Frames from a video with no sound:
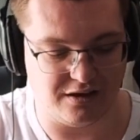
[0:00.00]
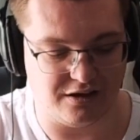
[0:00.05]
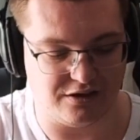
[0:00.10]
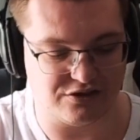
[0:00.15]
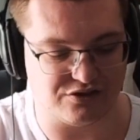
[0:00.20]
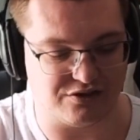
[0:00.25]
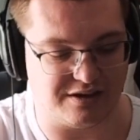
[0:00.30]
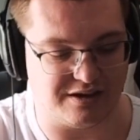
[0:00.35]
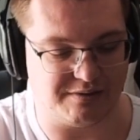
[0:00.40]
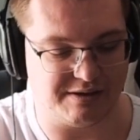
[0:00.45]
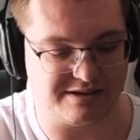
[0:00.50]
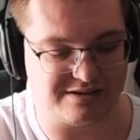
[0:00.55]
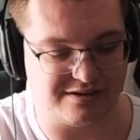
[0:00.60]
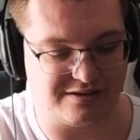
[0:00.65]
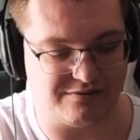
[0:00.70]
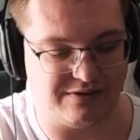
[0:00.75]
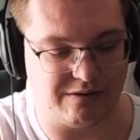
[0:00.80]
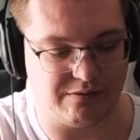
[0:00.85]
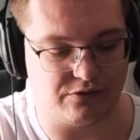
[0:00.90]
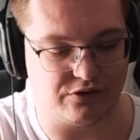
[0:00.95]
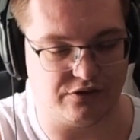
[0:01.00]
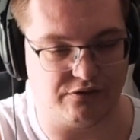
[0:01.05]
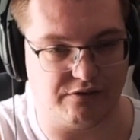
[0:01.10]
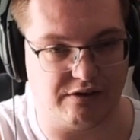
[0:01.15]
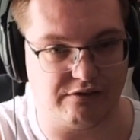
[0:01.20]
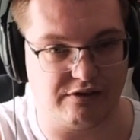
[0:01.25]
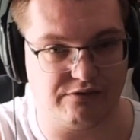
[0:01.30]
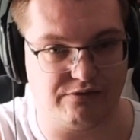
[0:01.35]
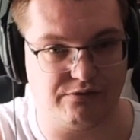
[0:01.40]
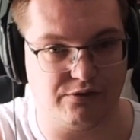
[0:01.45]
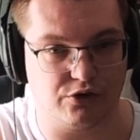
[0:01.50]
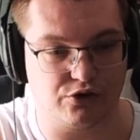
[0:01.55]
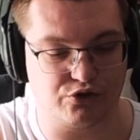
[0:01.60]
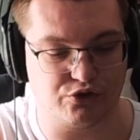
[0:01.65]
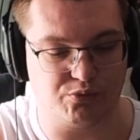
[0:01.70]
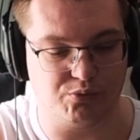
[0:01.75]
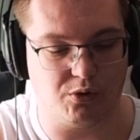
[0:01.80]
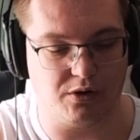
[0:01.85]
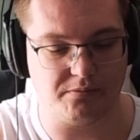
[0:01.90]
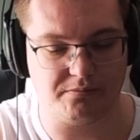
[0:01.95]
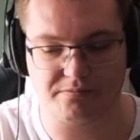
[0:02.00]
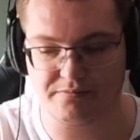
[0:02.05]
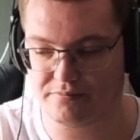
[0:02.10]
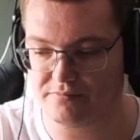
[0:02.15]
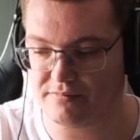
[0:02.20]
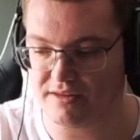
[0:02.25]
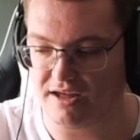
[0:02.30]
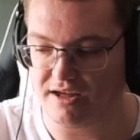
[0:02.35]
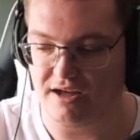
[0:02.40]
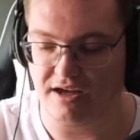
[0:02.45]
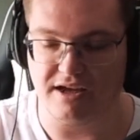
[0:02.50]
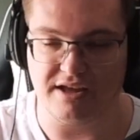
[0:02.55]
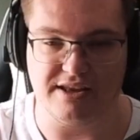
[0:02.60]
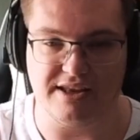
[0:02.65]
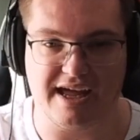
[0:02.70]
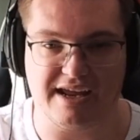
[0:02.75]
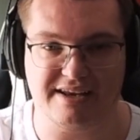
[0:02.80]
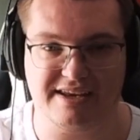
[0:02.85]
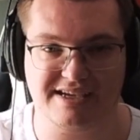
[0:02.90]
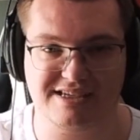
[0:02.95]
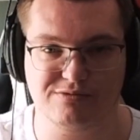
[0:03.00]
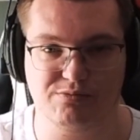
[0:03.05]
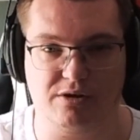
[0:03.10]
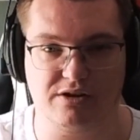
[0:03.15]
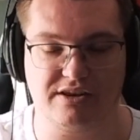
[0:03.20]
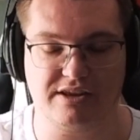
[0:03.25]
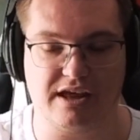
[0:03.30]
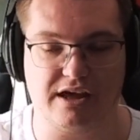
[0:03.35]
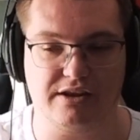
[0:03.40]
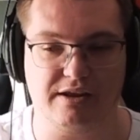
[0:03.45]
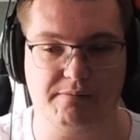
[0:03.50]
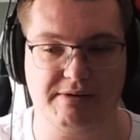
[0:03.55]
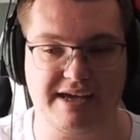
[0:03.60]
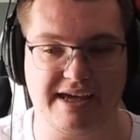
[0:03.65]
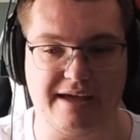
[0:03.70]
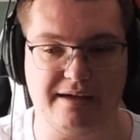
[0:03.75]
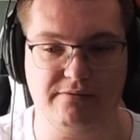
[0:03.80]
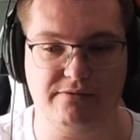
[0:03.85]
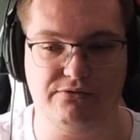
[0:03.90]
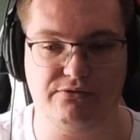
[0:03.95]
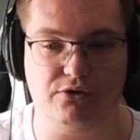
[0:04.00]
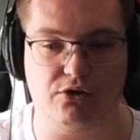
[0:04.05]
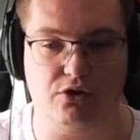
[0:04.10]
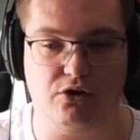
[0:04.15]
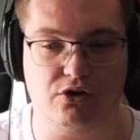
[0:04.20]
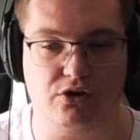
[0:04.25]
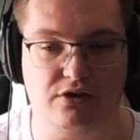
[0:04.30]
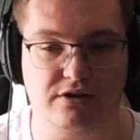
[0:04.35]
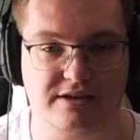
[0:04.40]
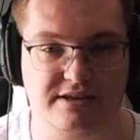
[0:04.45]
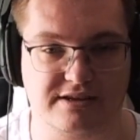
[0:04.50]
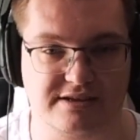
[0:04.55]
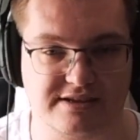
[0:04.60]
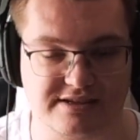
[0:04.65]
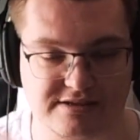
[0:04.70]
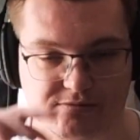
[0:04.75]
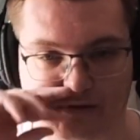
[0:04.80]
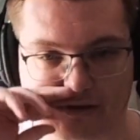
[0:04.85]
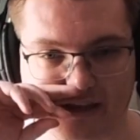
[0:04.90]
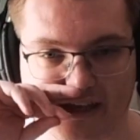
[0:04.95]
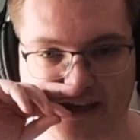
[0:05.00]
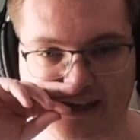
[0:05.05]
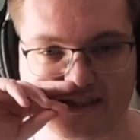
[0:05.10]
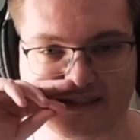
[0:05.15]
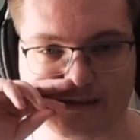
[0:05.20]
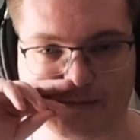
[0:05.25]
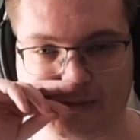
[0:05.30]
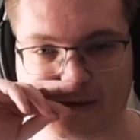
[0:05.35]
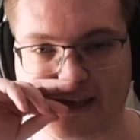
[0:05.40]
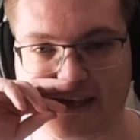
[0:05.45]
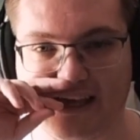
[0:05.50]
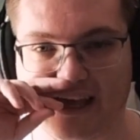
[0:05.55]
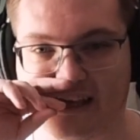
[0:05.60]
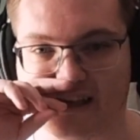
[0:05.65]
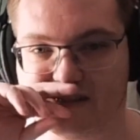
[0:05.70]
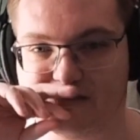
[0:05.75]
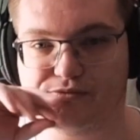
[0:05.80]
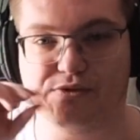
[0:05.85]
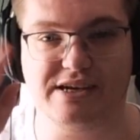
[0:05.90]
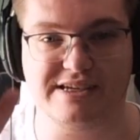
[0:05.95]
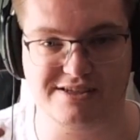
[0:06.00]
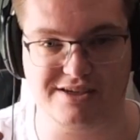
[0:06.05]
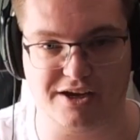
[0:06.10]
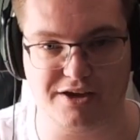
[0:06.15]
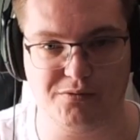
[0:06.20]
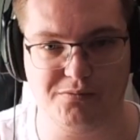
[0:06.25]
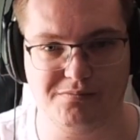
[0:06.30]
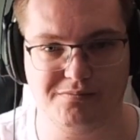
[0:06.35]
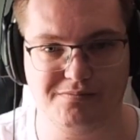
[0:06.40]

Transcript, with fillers: So anyway, so that was the very first one. Now, next one, another game for this one is a PS3 title.